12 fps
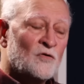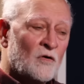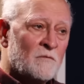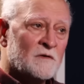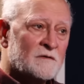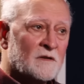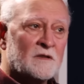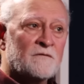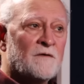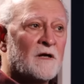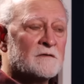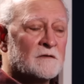enormous
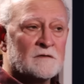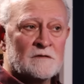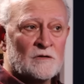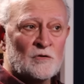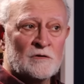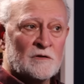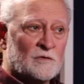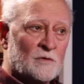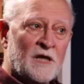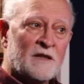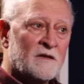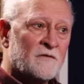sacrifices, in order
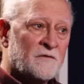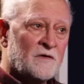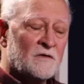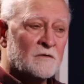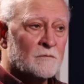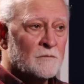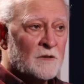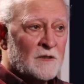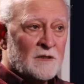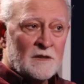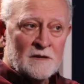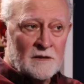to gain their freedom.
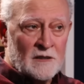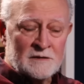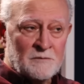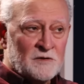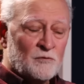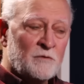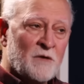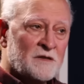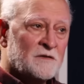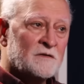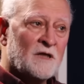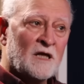As we
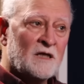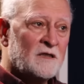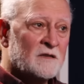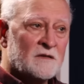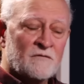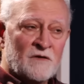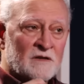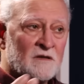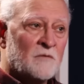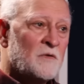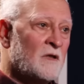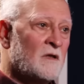mentioned earlier, the
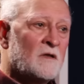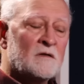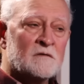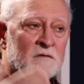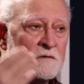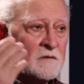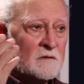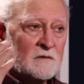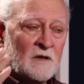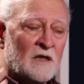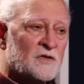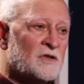Vietnamese,
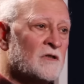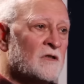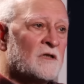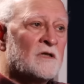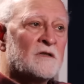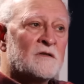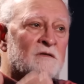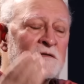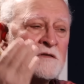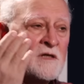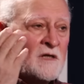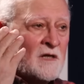
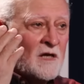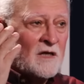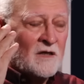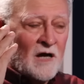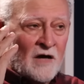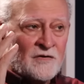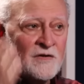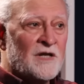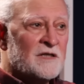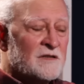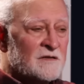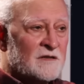Algerians, other
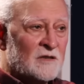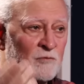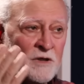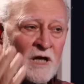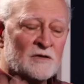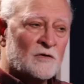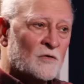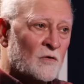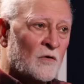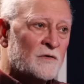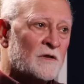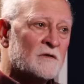nations that were under
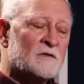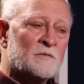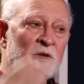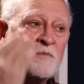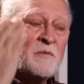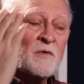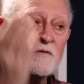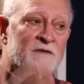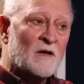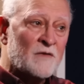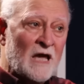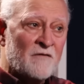colonialism, the people of
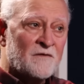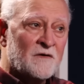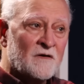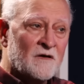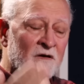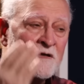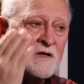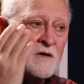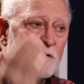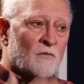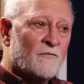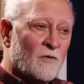South Africa
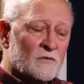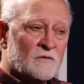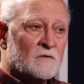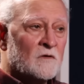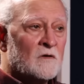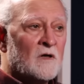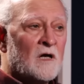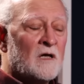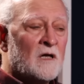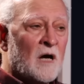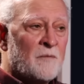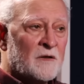who fought
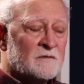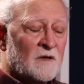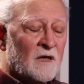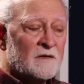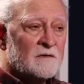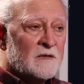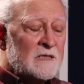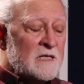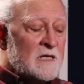apartheid.